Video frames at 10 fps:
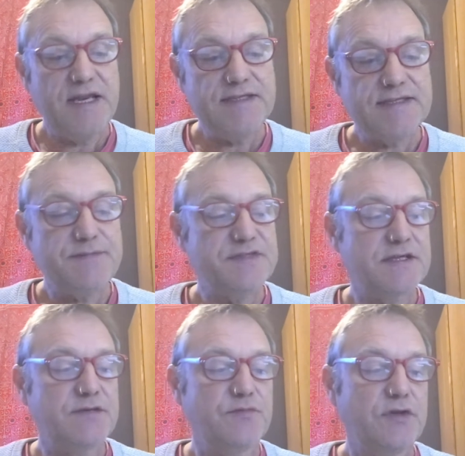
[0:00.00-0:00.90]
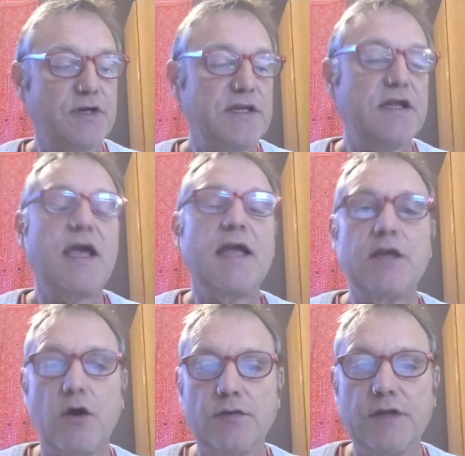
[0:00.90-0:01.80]
steps to complete, and you
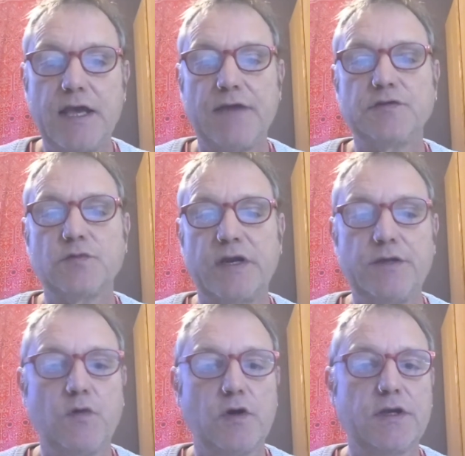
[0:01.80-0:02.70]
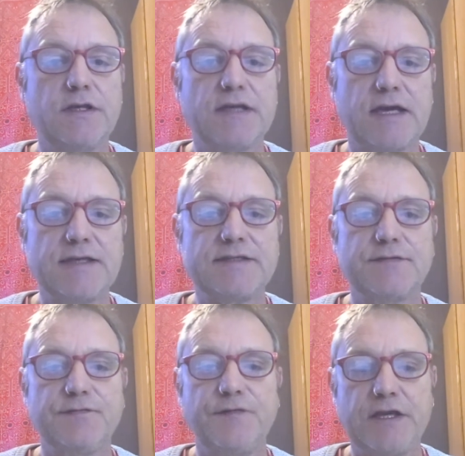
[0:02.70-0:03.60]
only have 20 working days
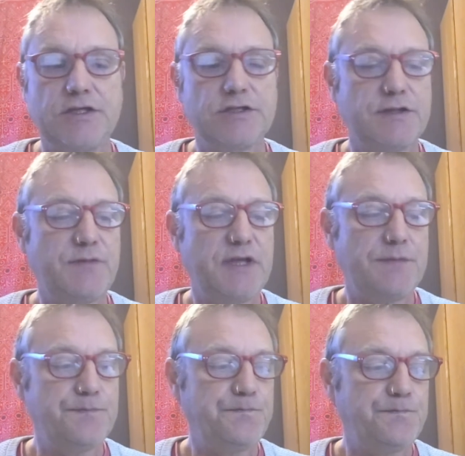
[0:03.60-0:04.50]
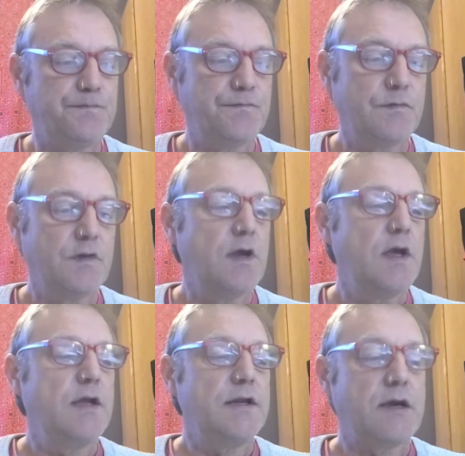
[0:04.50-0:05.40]
to finish them in.
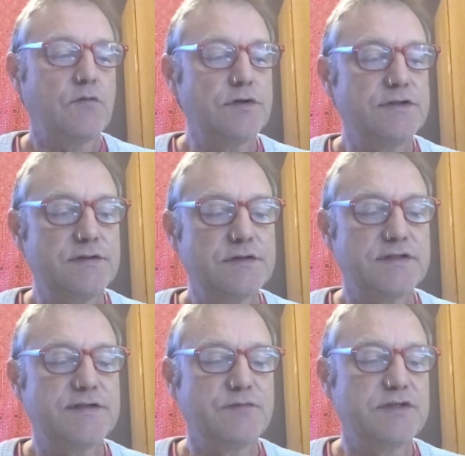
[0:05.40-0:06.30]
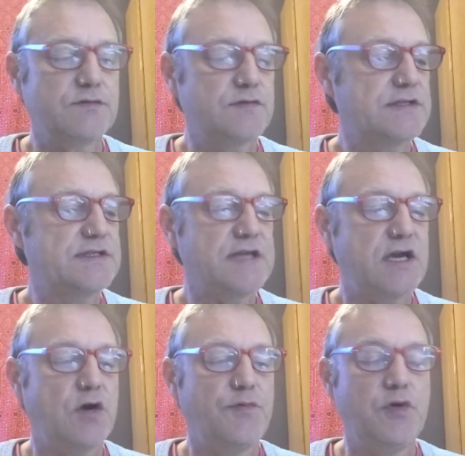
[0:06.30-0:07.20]
Now, RUSU's got some resources to
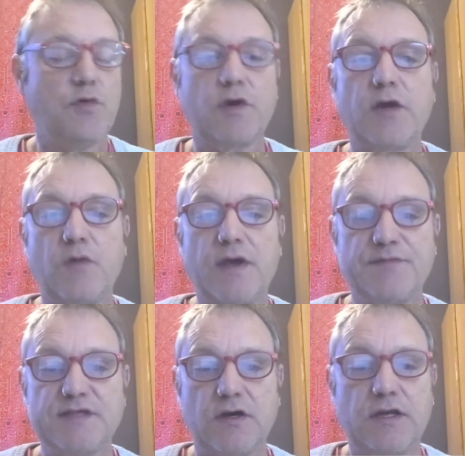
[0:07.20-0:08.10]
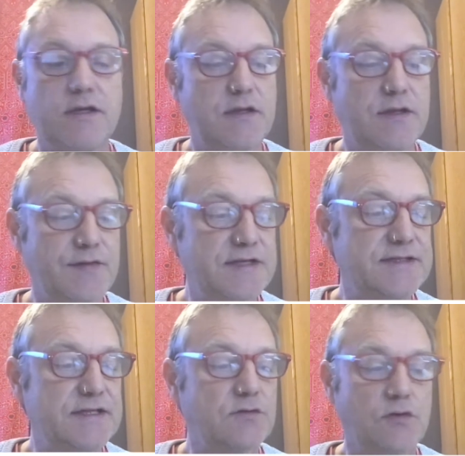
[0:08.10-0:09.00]
help you on our website, and these
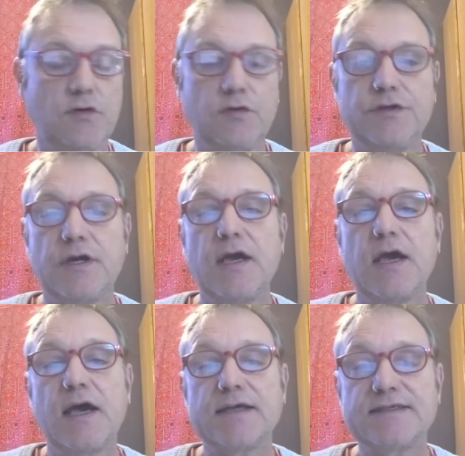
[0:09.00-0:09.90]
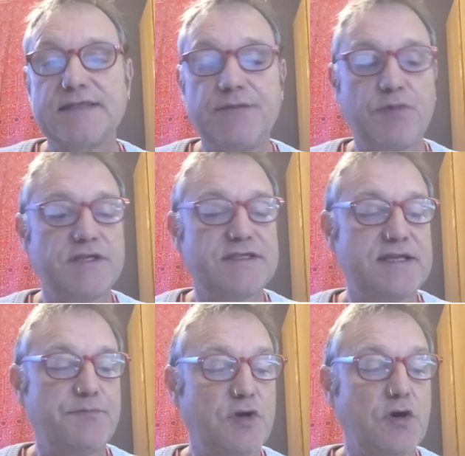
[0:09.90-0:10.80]
include a
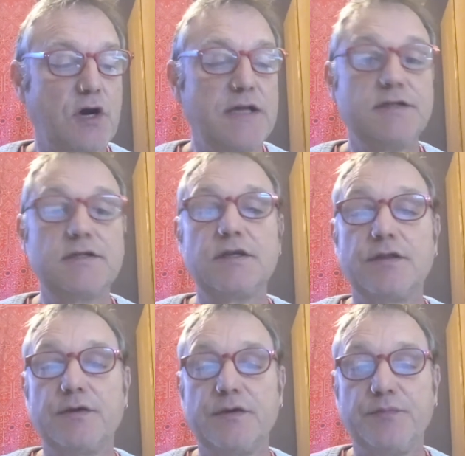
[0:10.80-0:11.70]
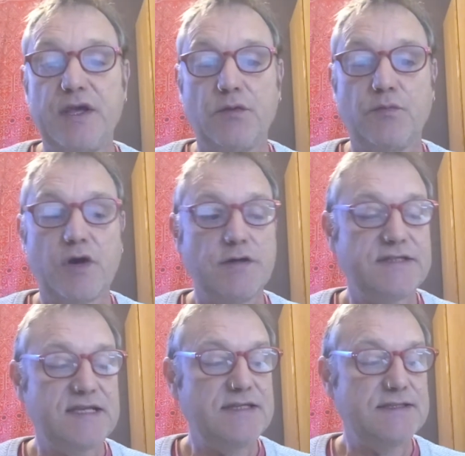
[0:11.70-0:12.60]
step-by-step guide to the appeal
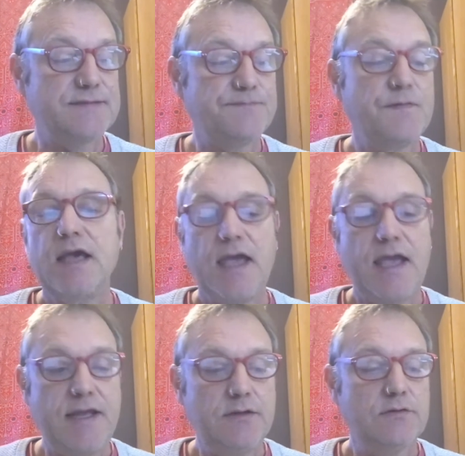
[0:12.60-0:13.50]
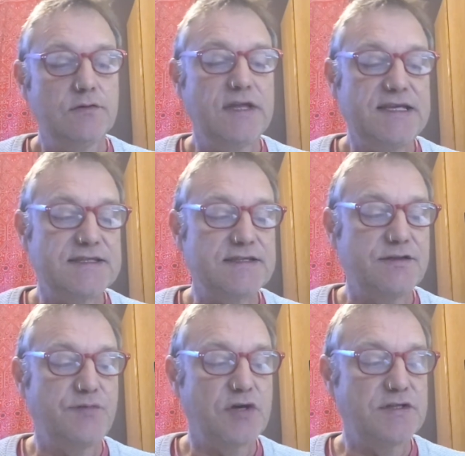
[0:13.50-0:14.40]
process and links to
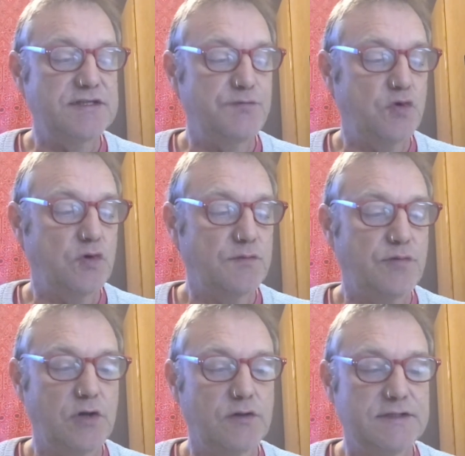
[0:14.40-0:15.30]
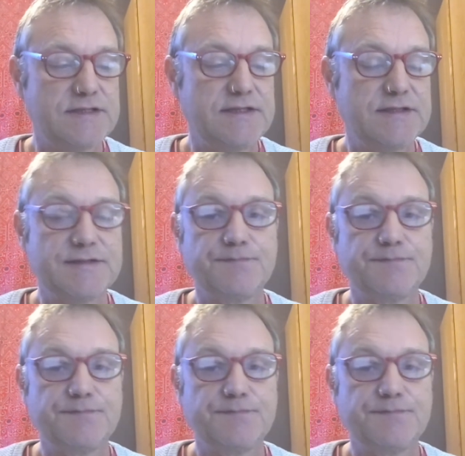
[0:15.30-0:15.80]
the most important policies.